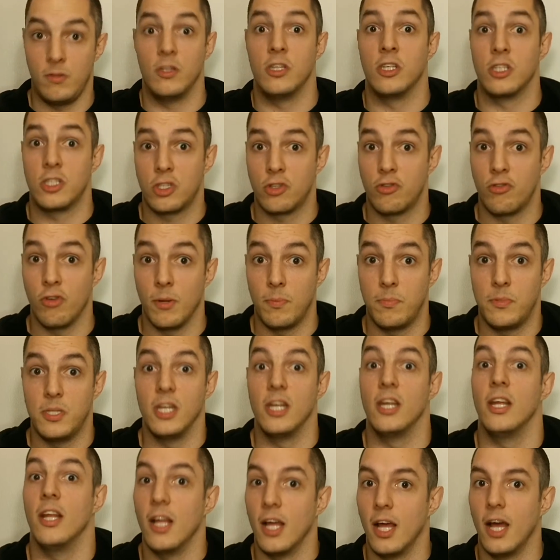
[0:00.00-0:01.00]
The
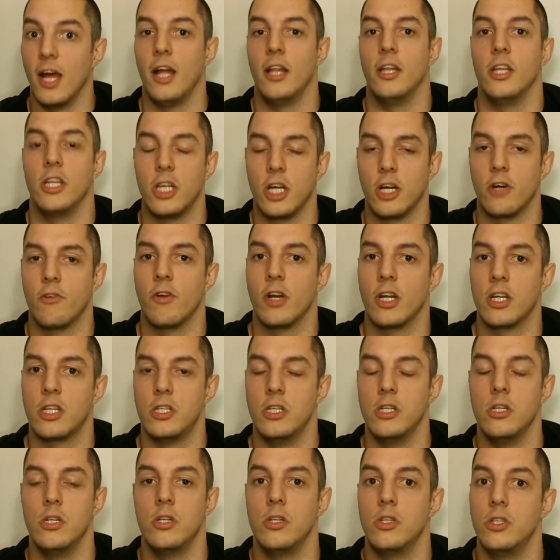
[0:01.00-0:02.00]
scripting and the
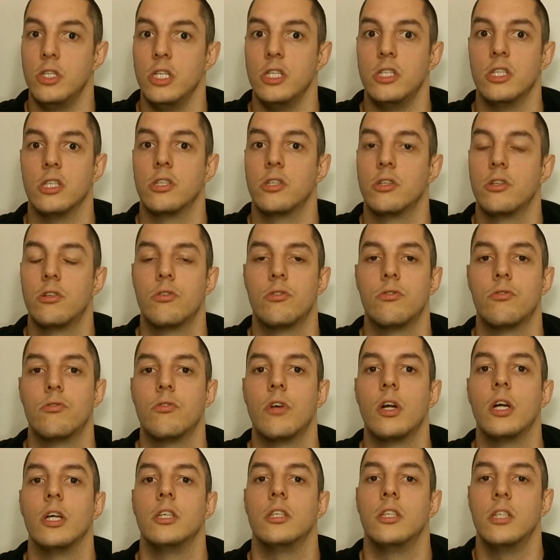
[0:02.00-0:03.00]
direction, Jesus
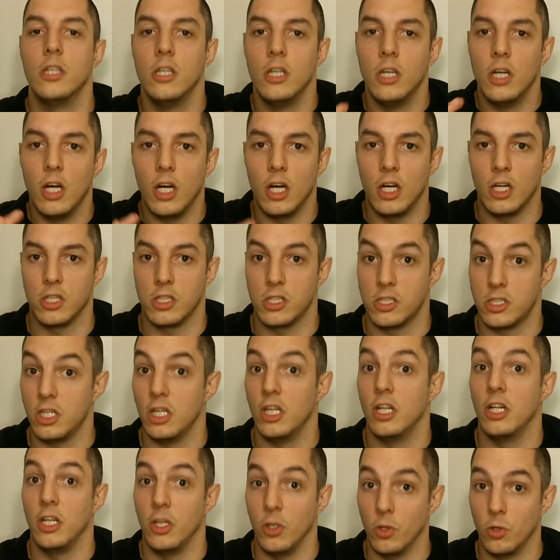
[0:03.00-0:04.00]
Christ, are
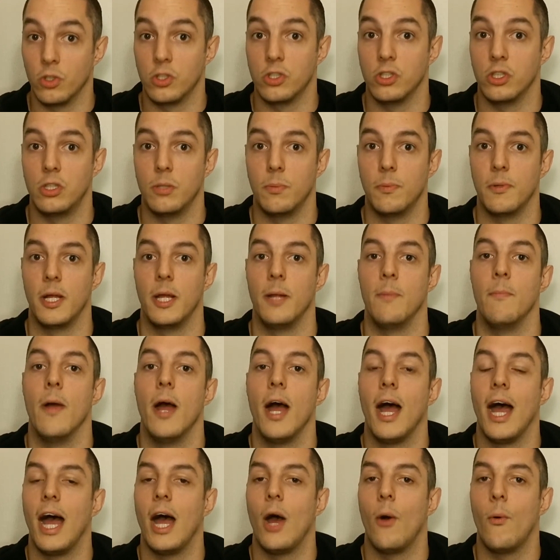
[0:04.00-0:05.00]
certainly also to
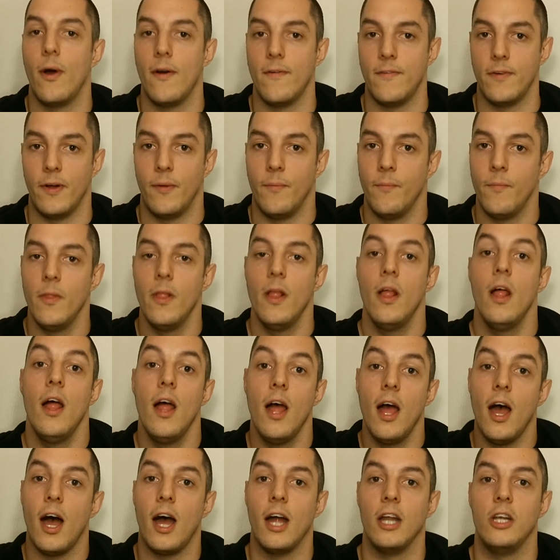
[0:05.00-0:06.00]
blame. However,
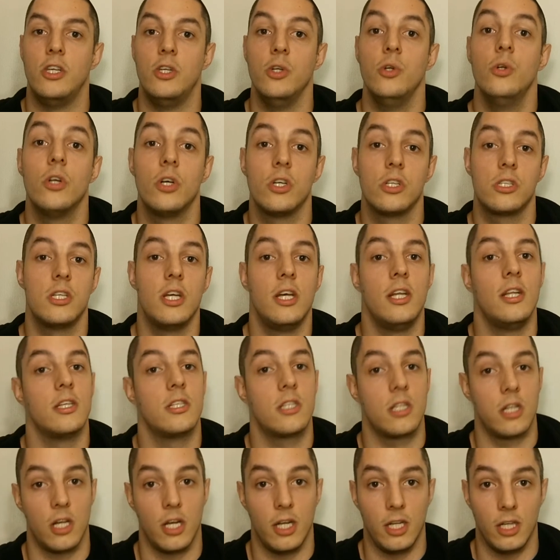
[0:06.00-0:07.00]
I do not say
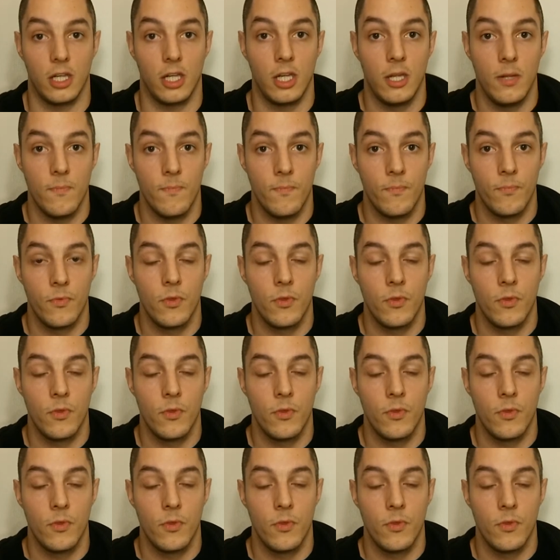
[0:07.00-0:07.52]
this lightly,